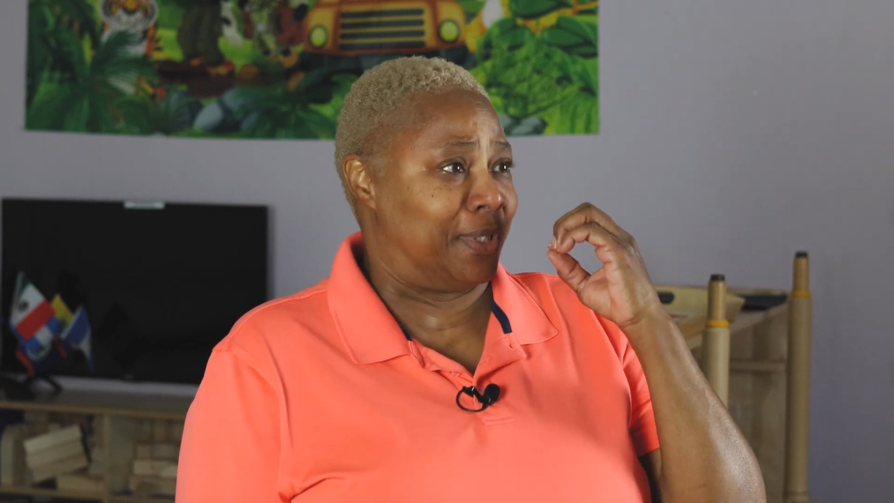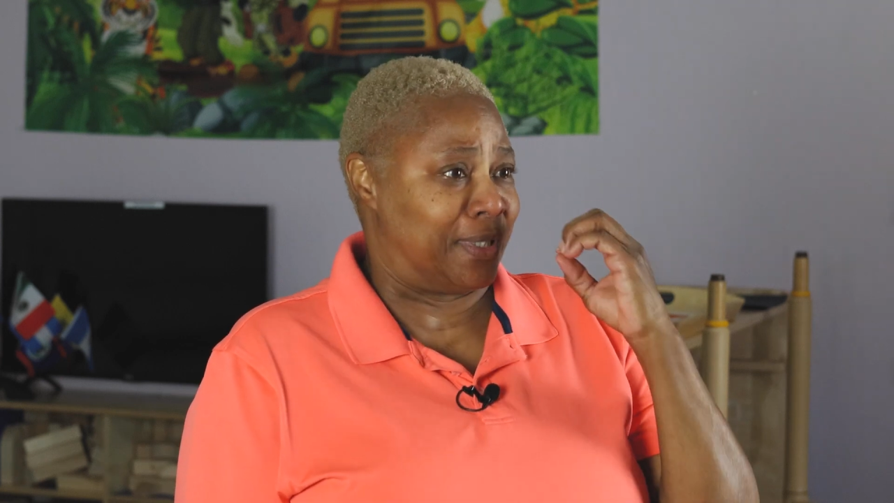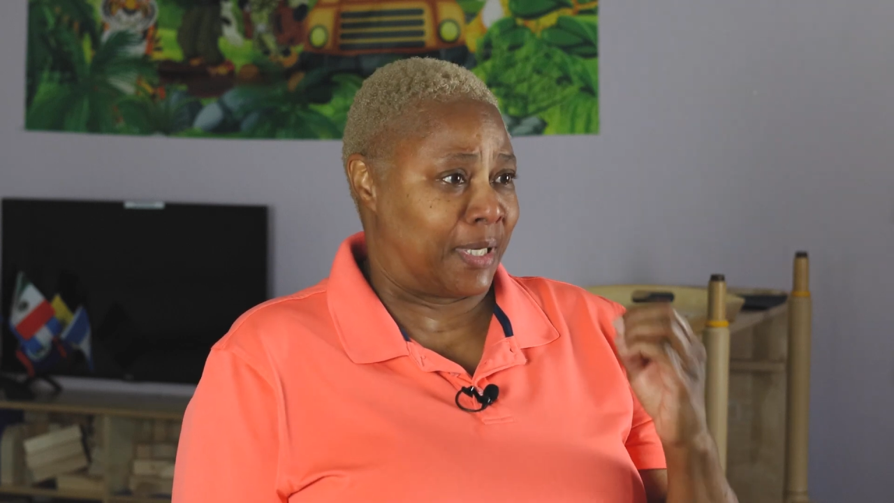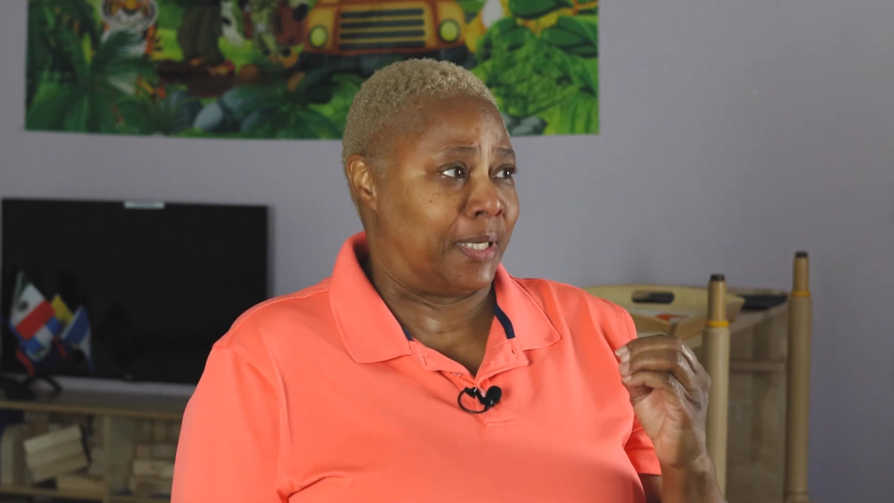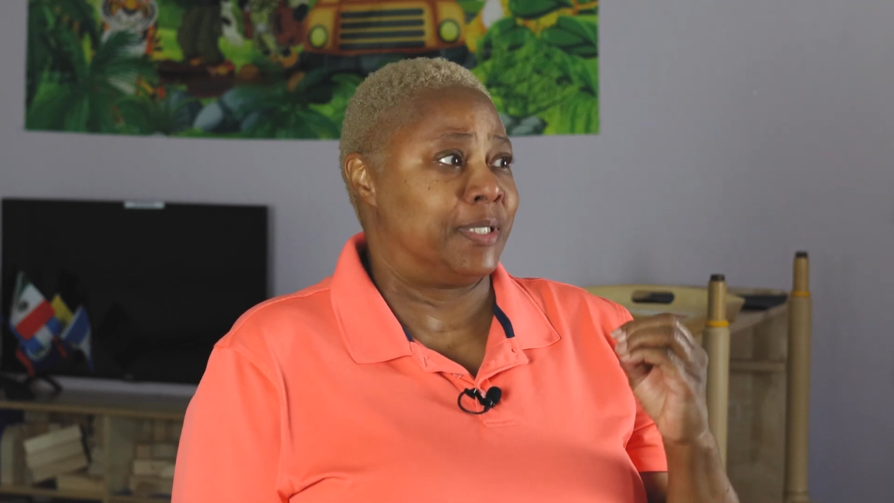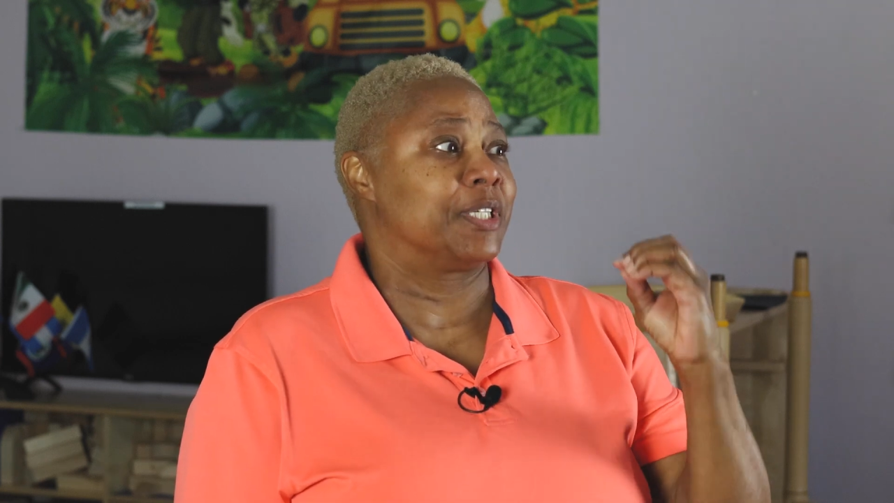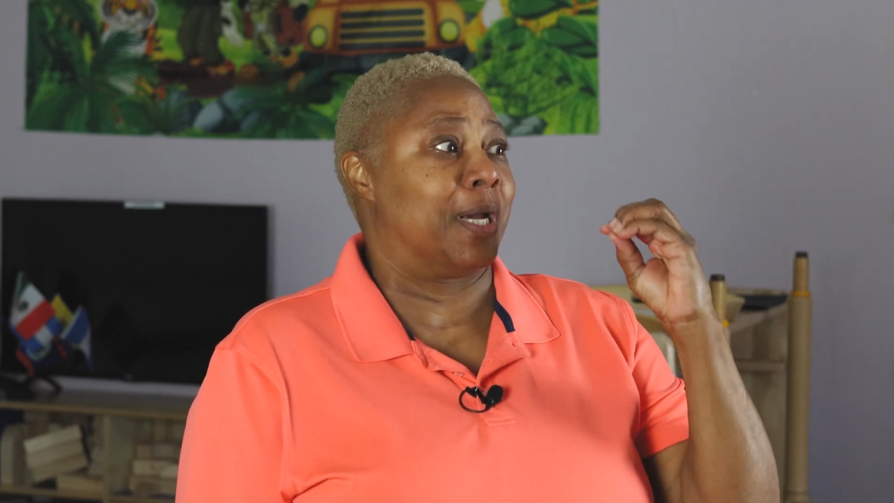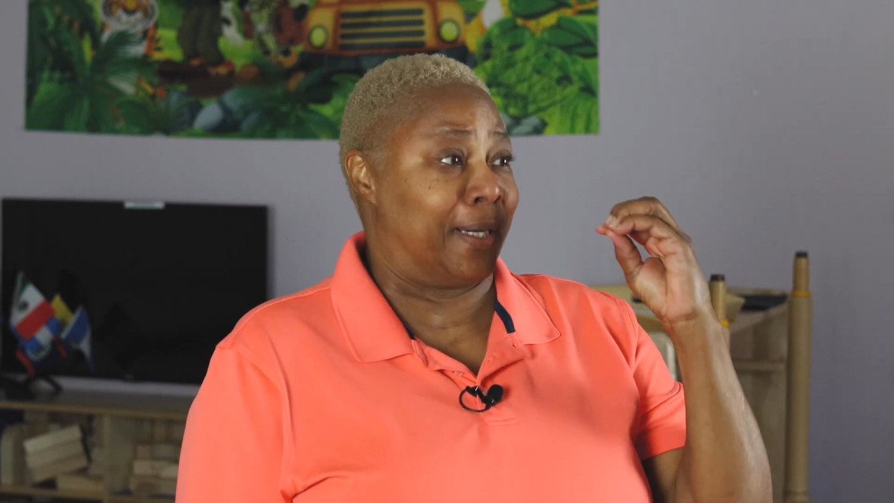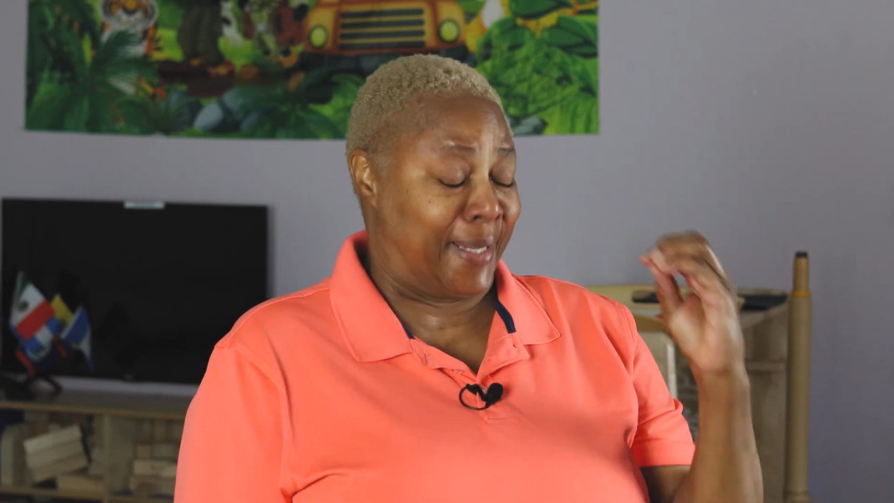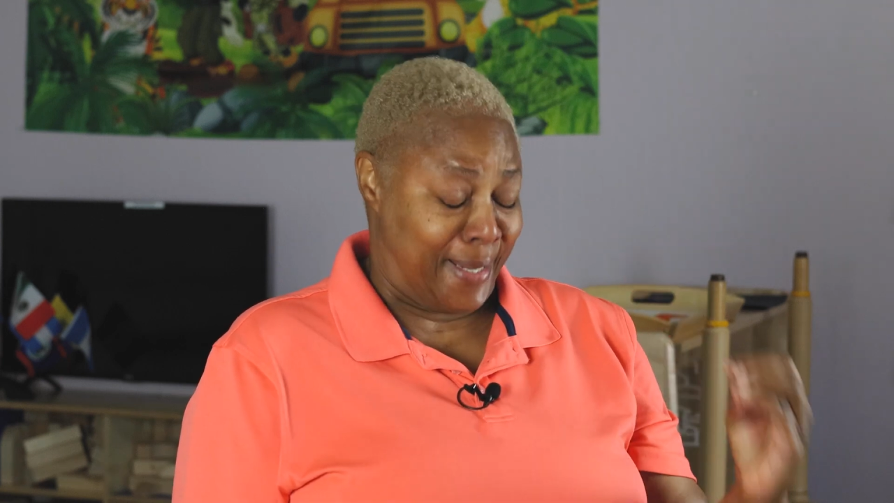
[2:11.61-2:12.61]
to touch
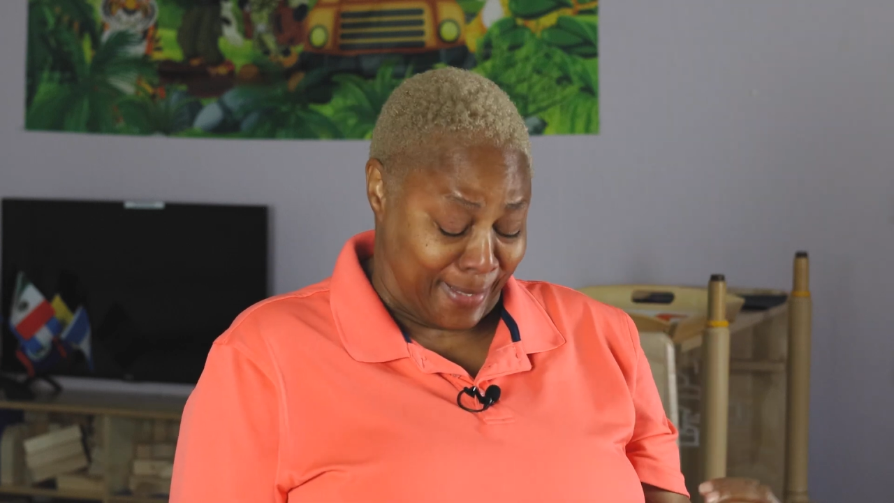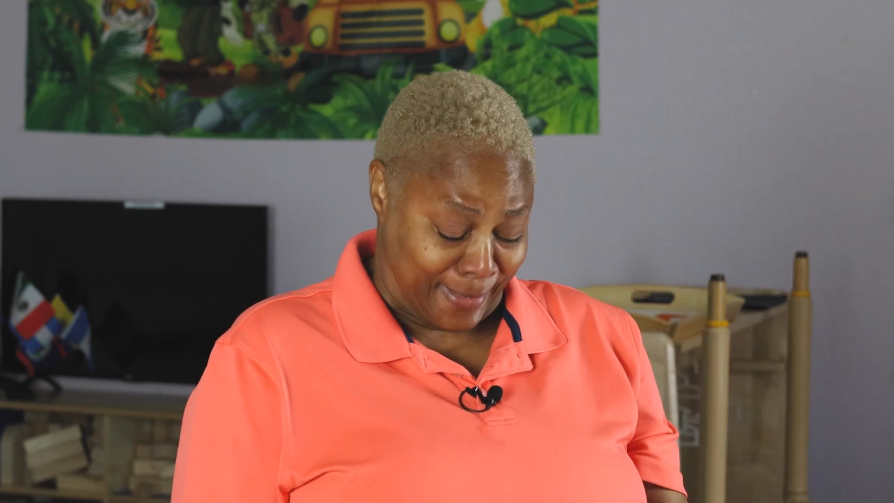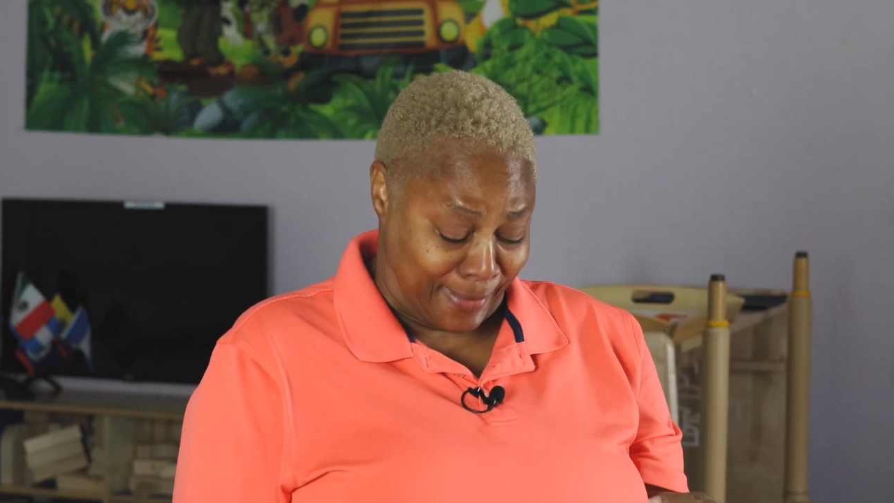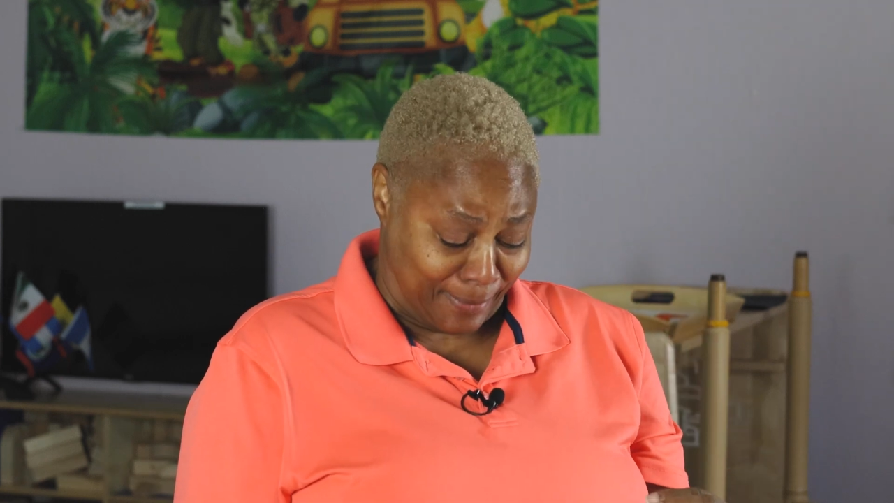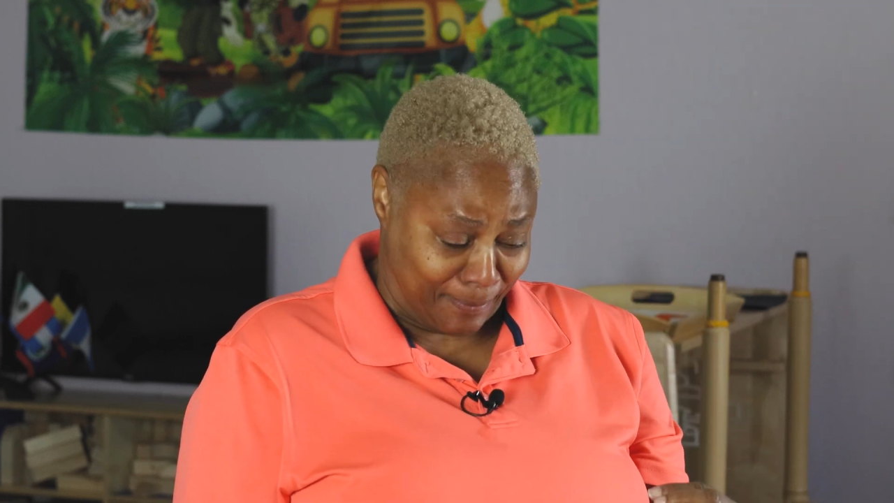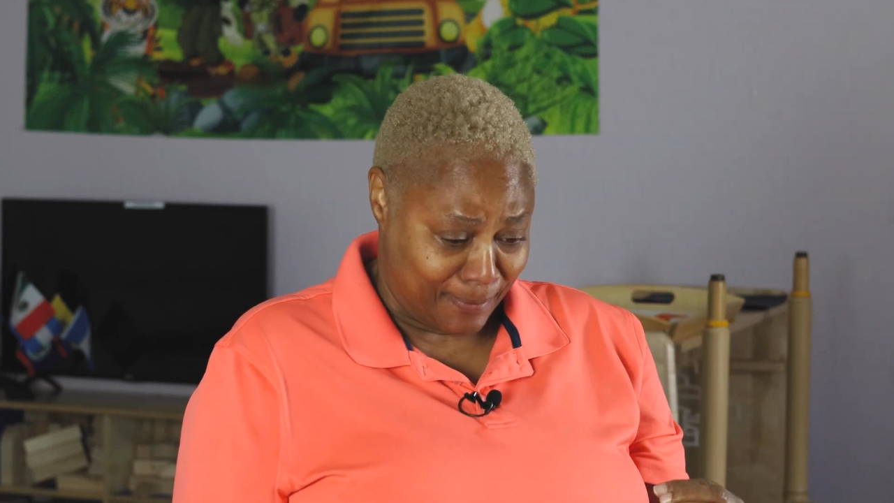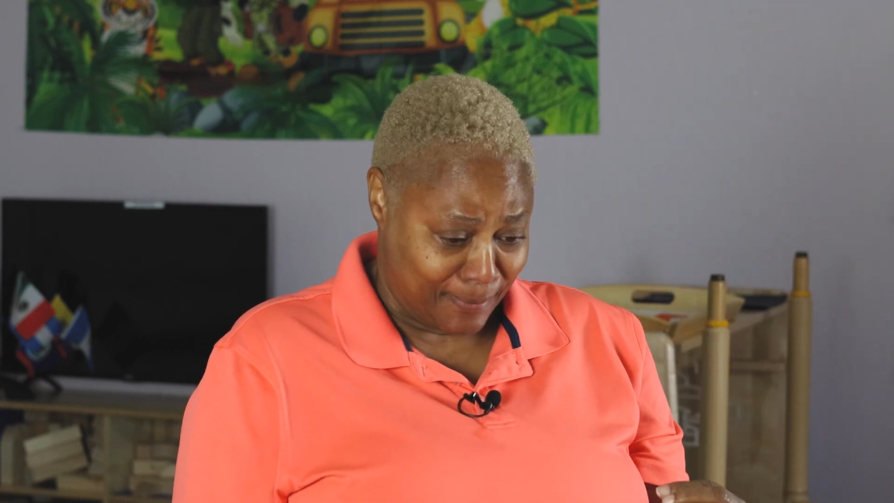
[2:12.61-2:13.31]
a kid.